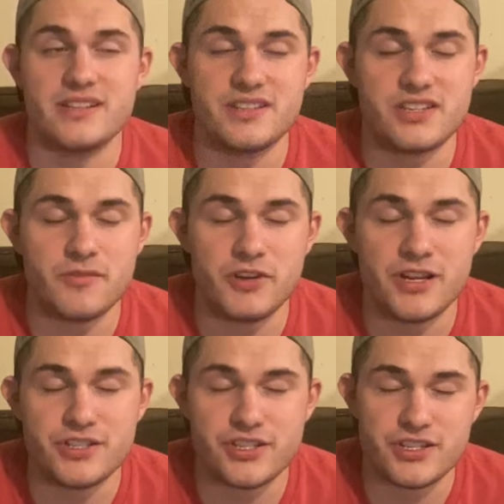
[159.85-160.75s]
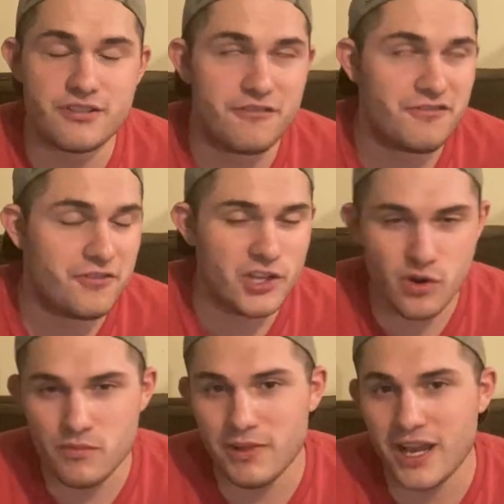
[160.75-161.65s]
This summer has just
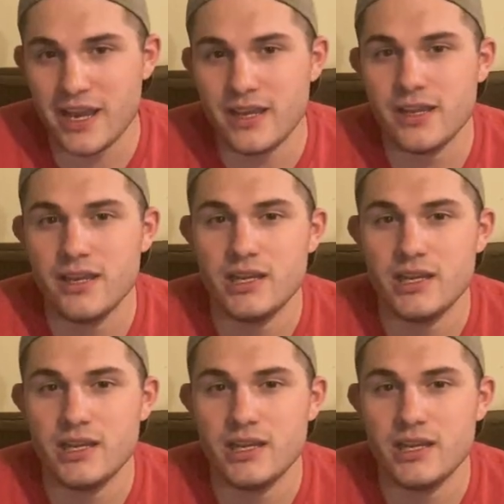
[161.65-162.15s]
flown by.